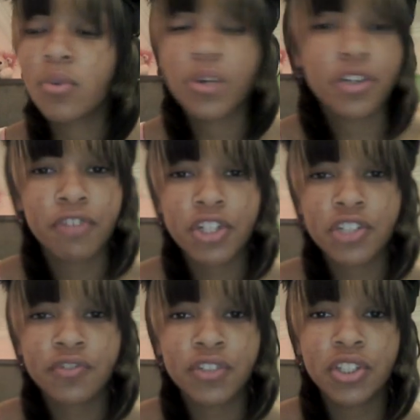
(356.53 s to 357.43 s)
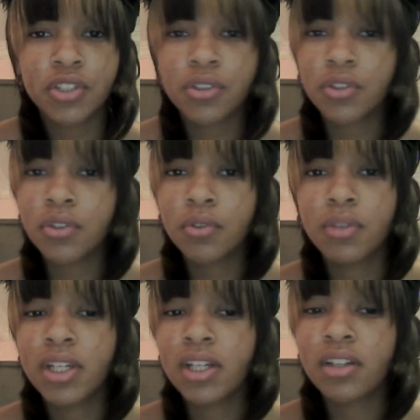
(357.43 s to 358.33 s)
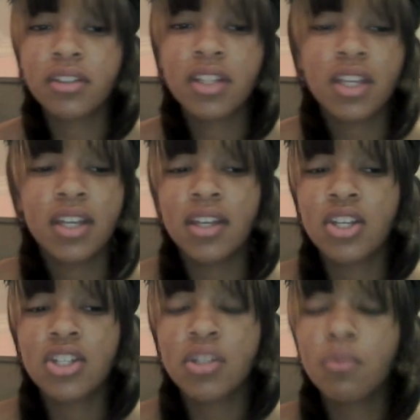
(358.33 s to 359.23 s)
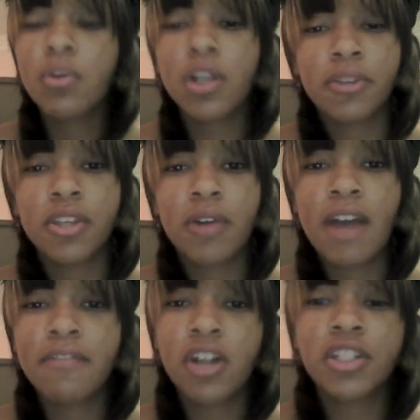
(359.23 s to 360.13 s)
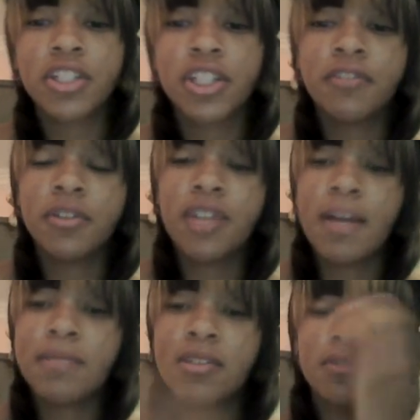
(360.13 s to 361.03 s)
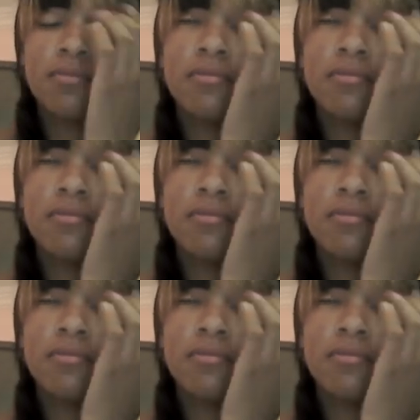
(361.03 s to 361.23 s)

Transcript: order furs for you, she'll work with you. I've talked to her a few times,